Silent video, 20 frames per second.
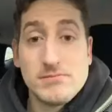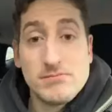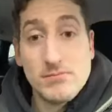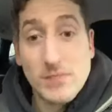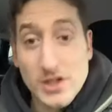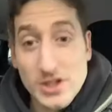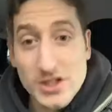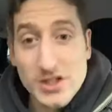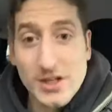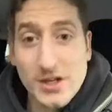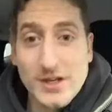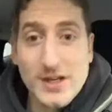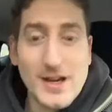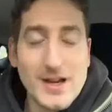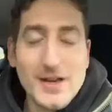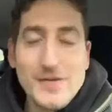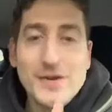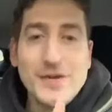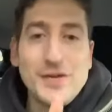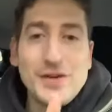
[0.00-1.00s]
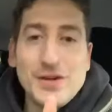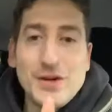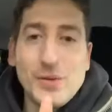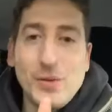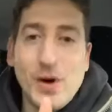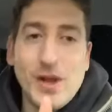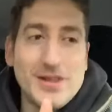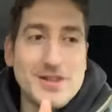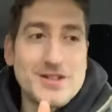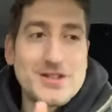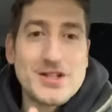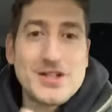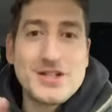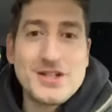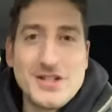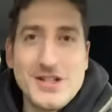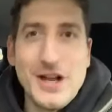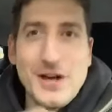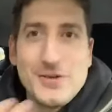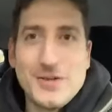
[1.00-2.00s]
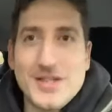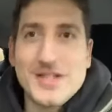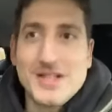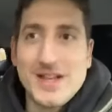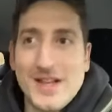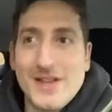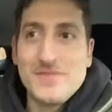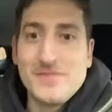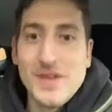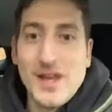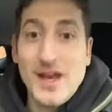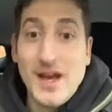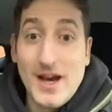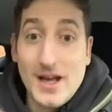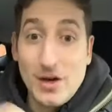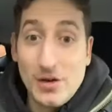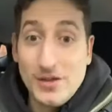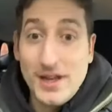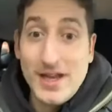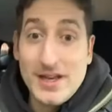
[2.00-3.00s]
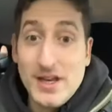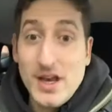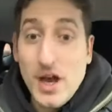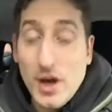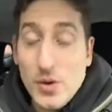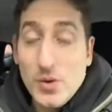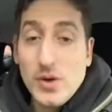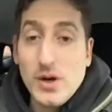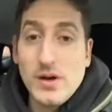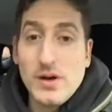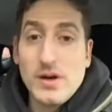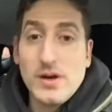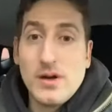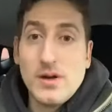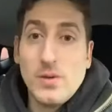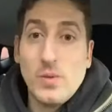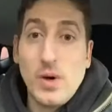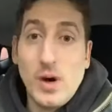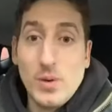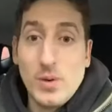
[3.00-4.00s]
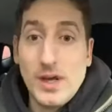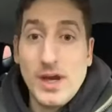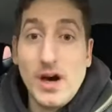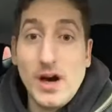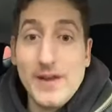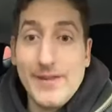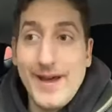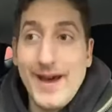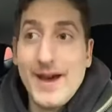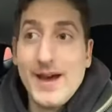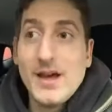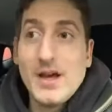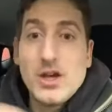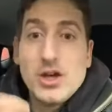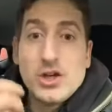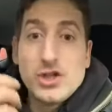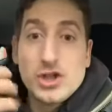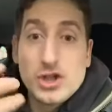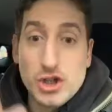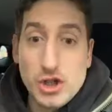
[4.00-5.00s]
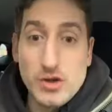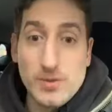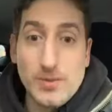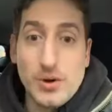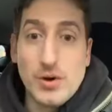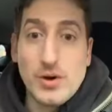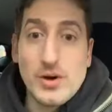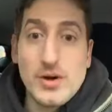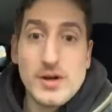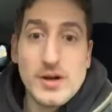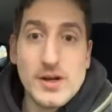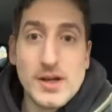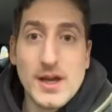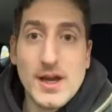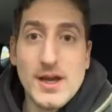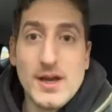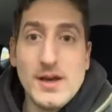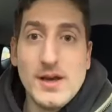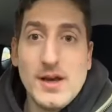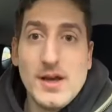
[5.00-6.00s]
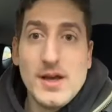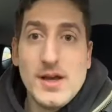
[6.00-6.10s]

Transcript: Might just slow you down. Even if you do it once, just notice it. And on that note, while we are there, chew more, okay?